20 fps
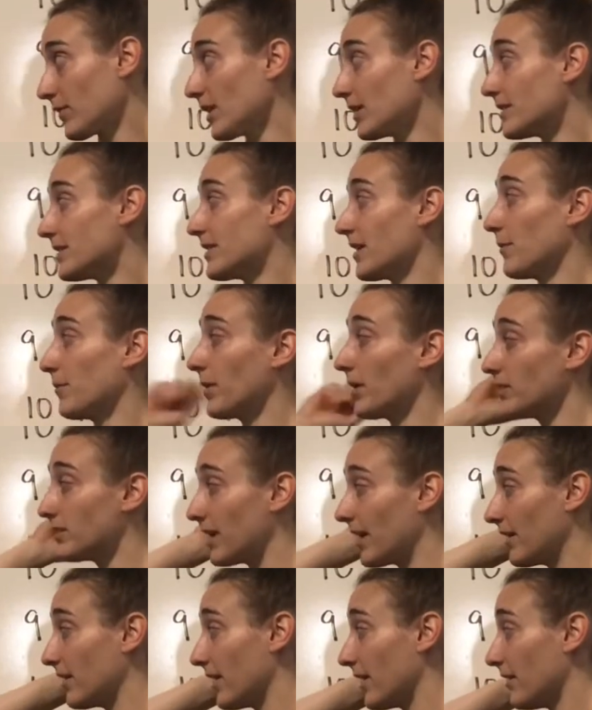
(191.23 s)
Dumbbell
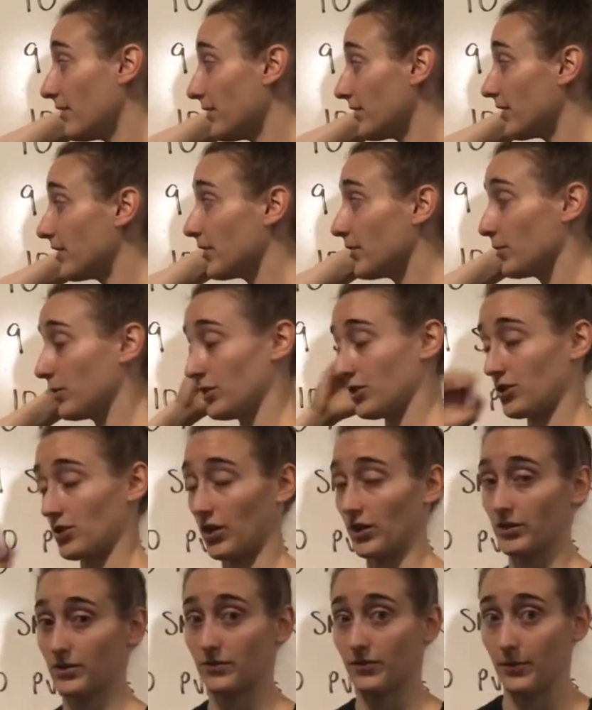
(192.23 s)
deadlift, which
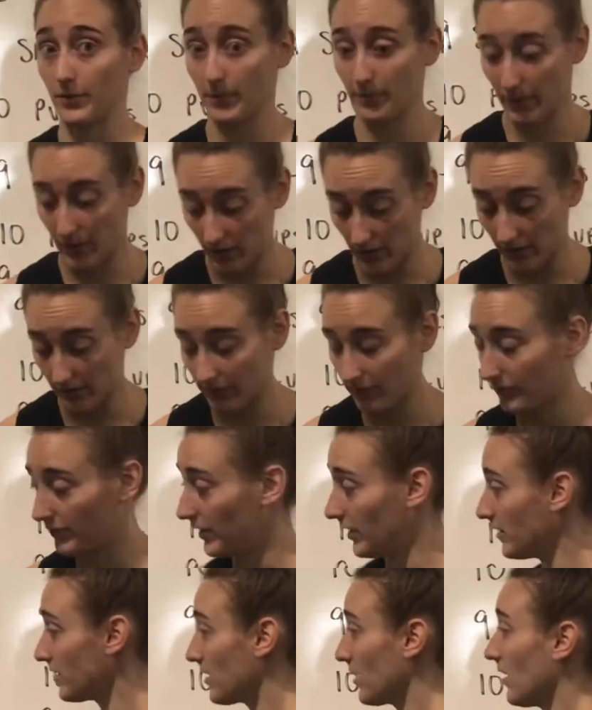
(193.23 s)
starts from the middle of your
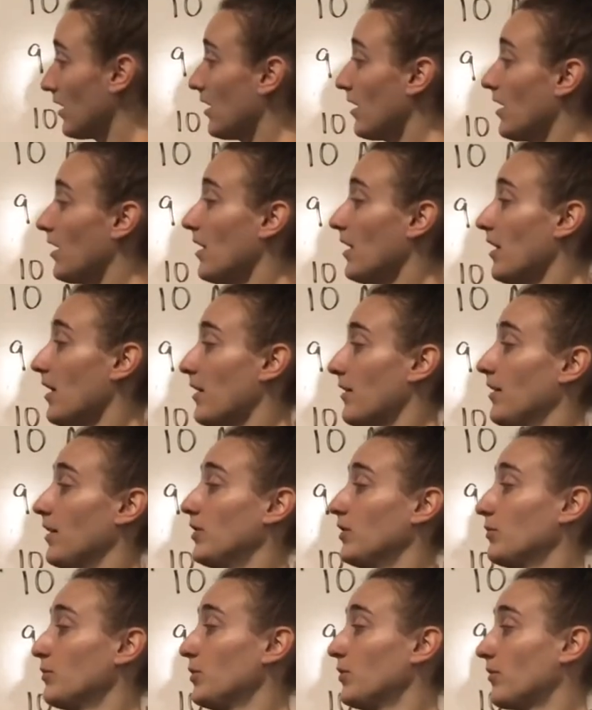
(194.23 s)
feet. Then
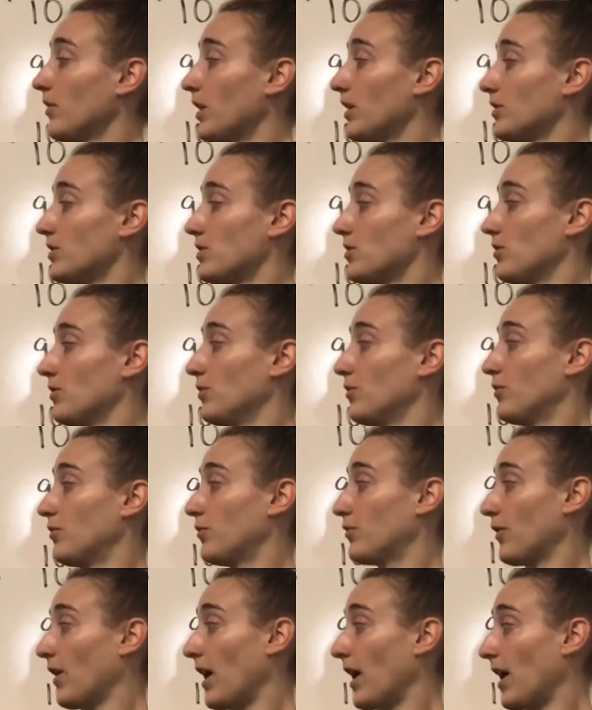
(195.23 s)
you'll move on to
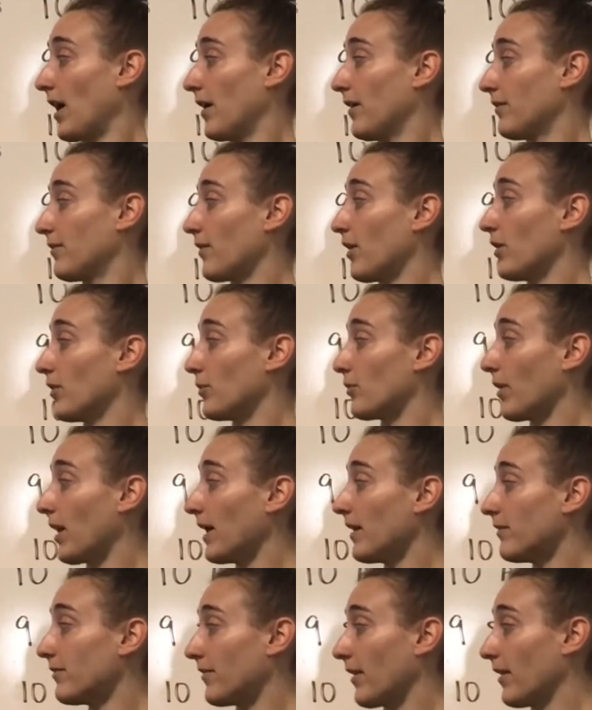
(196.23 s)
5 on the right,
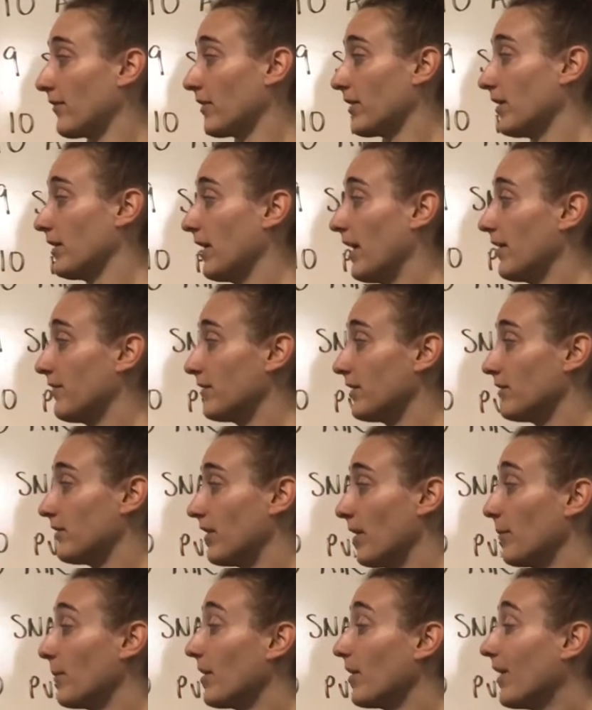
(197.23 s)
5 on the left.
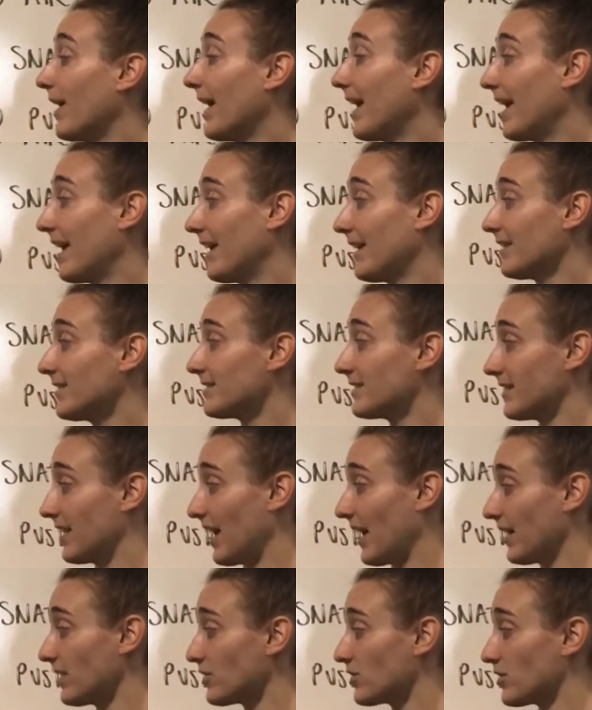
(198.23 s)
Dumbbell hang
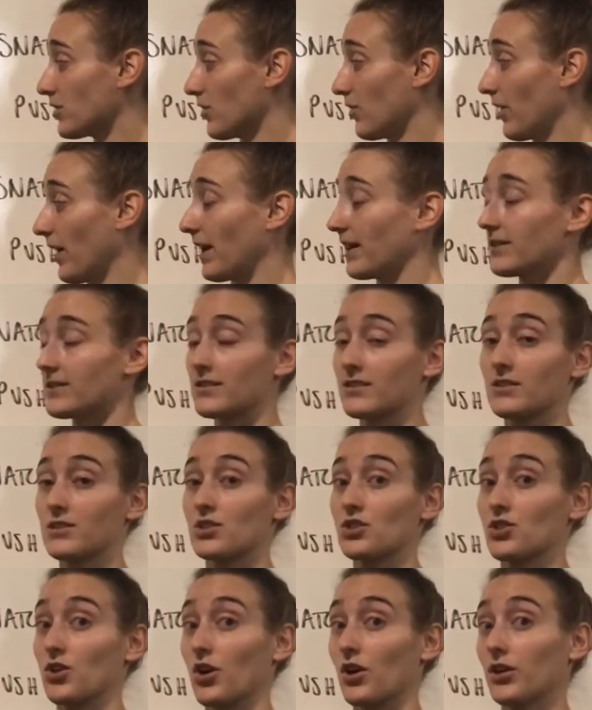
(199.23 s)
snatch, so that's
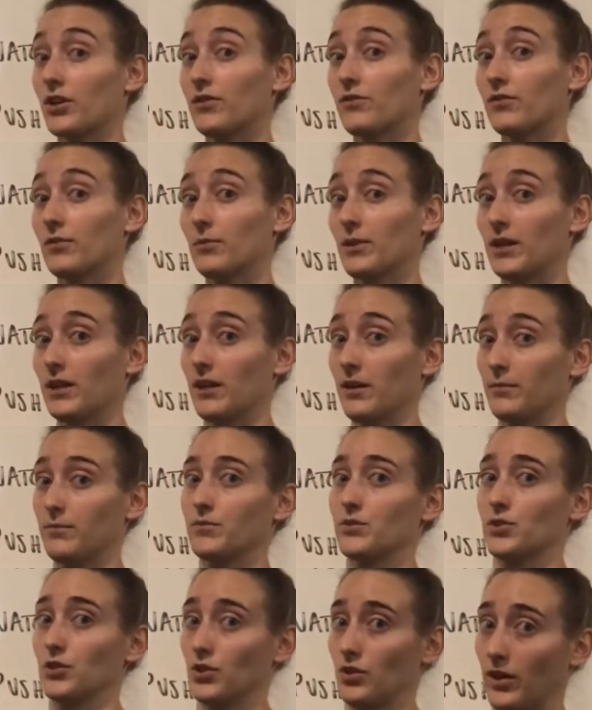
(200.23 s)
starting from the hip.
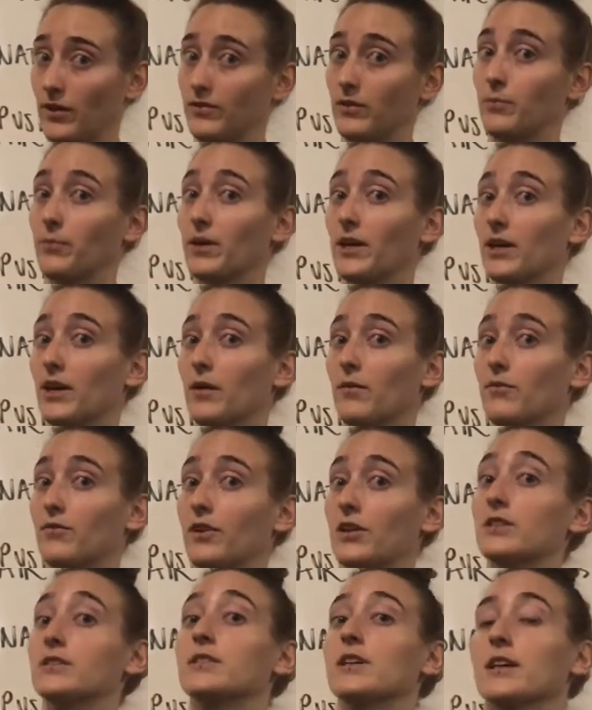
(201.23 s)
So you'll have to pick it up
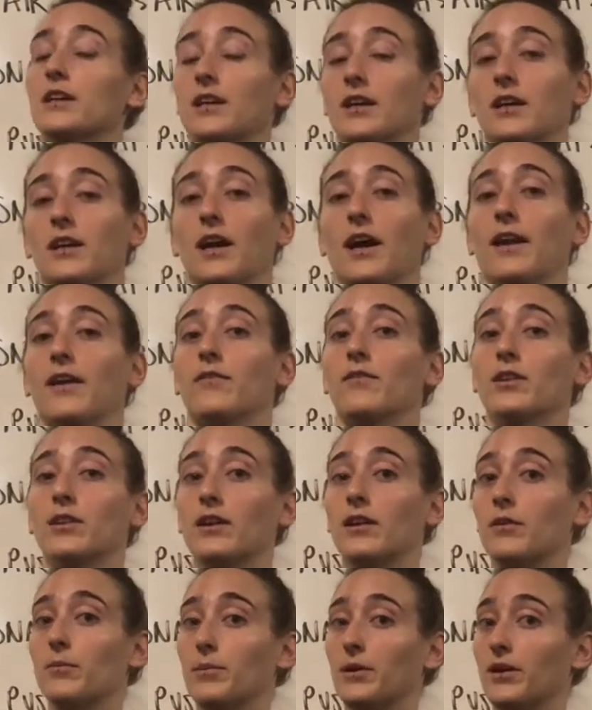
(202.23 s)
first and get kind of a
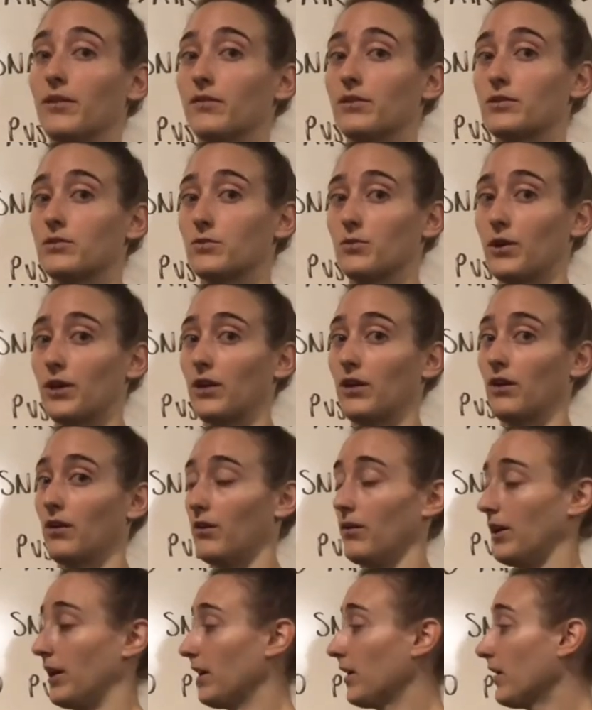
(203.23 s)
little bit of a swing
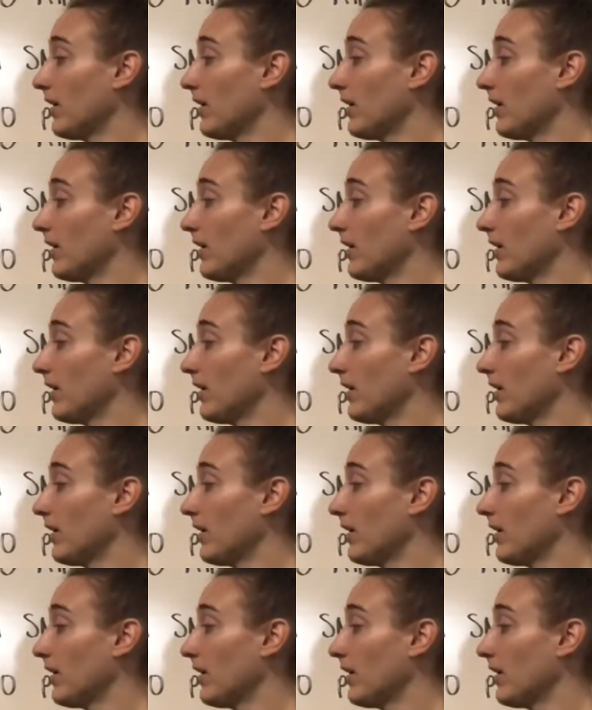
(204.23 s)
going.